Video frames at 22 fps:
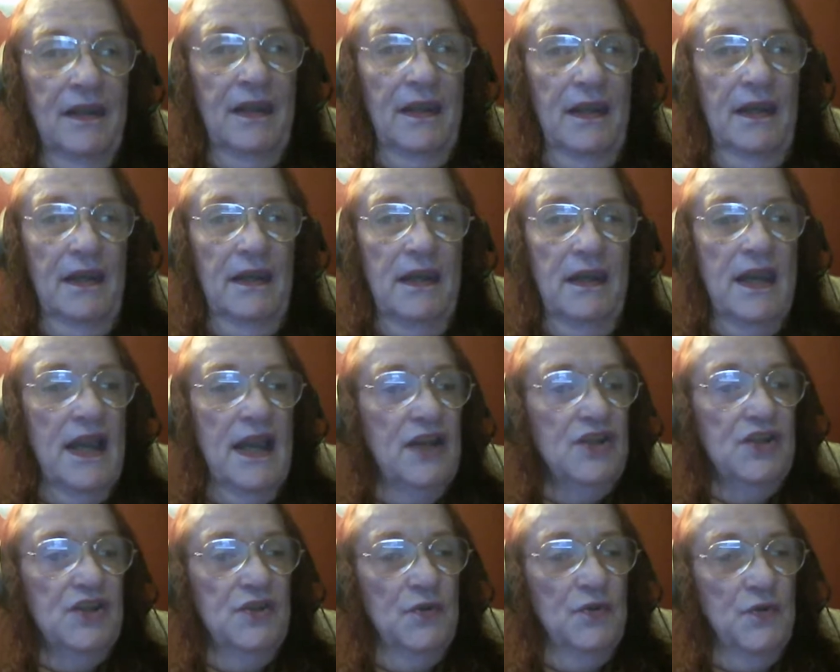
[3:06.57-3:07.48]

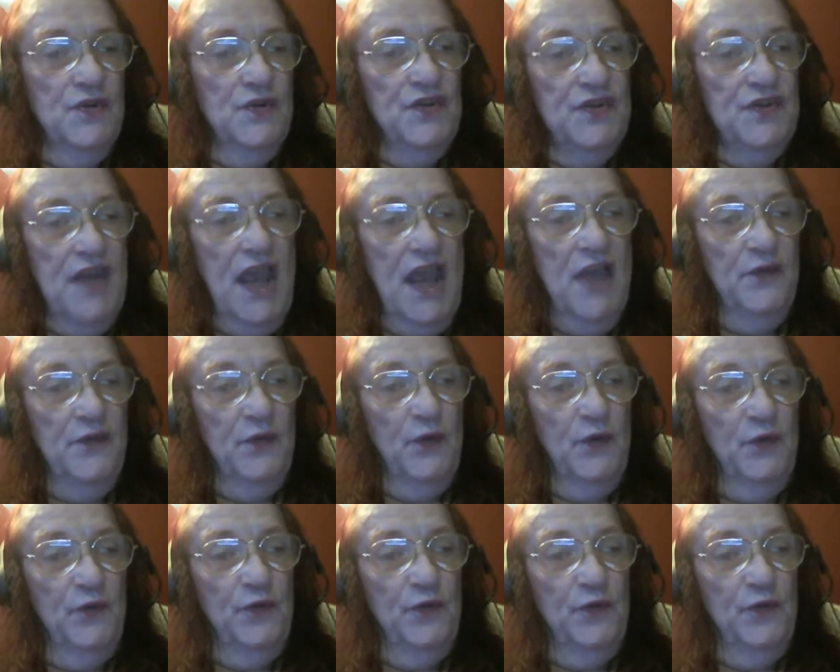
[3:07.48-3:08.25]
national staffer